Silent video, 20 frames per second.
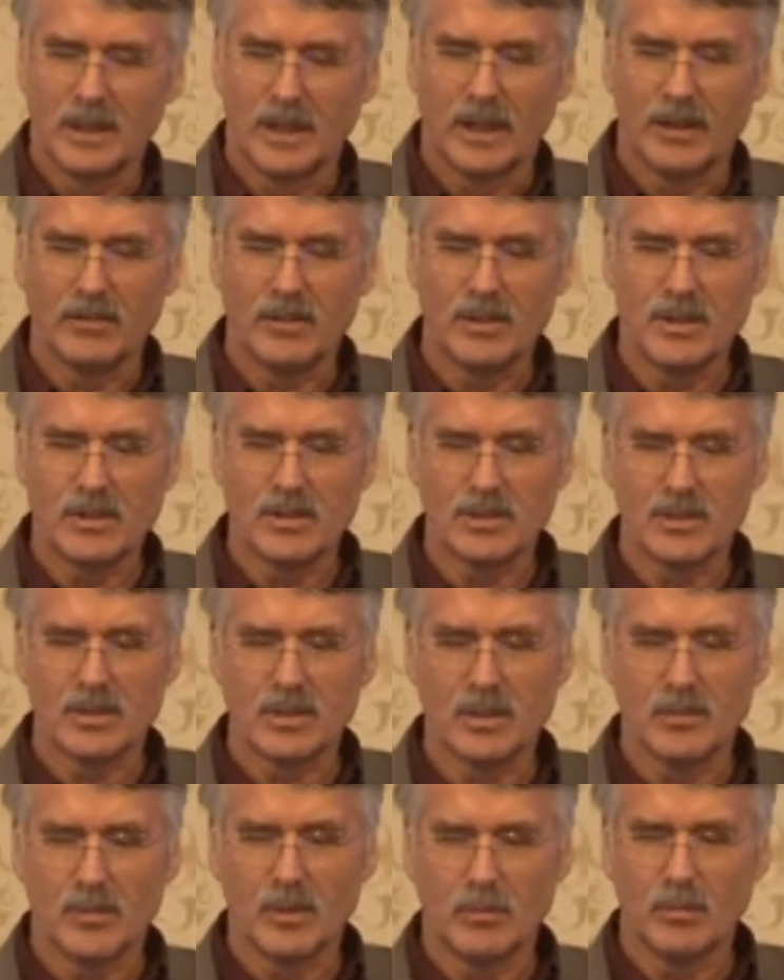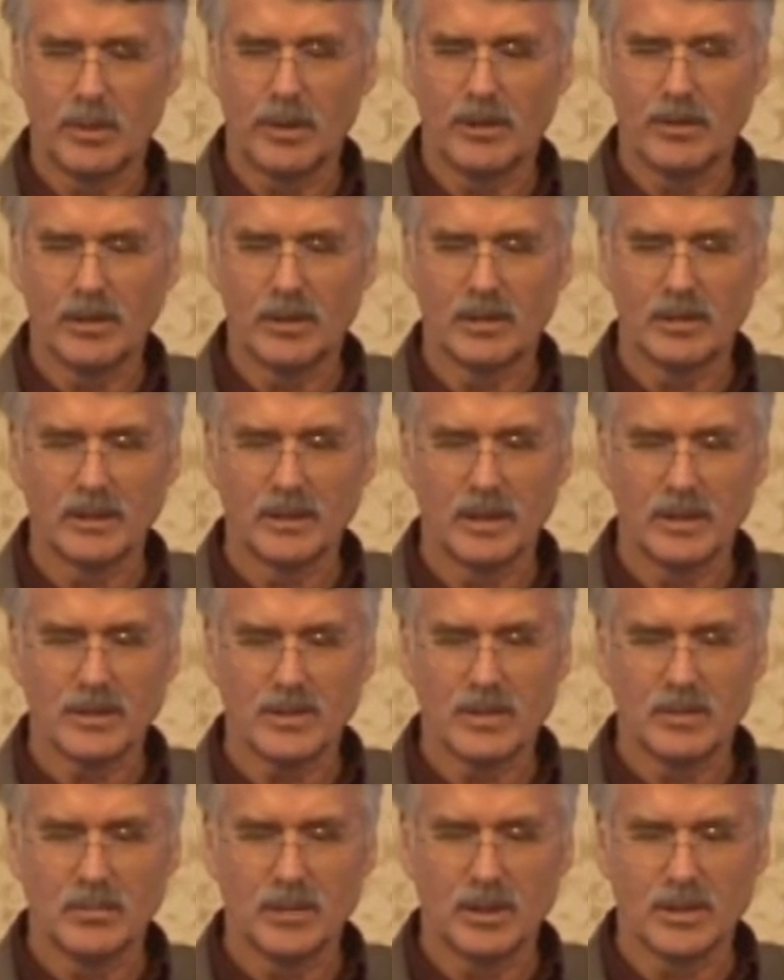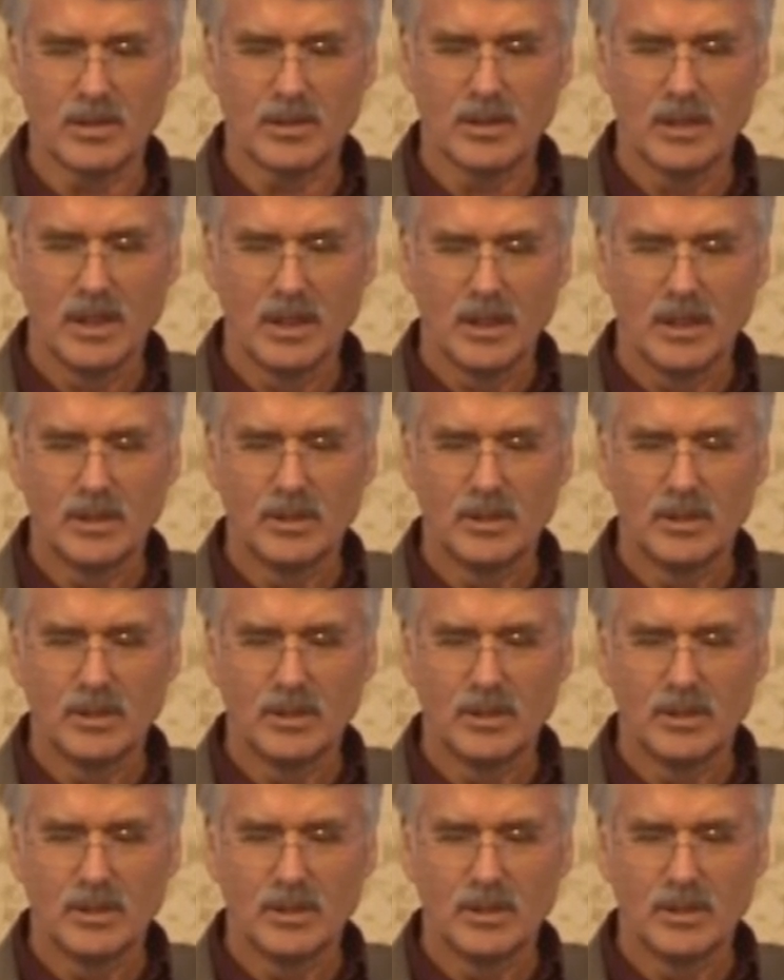And these are some empirical estimates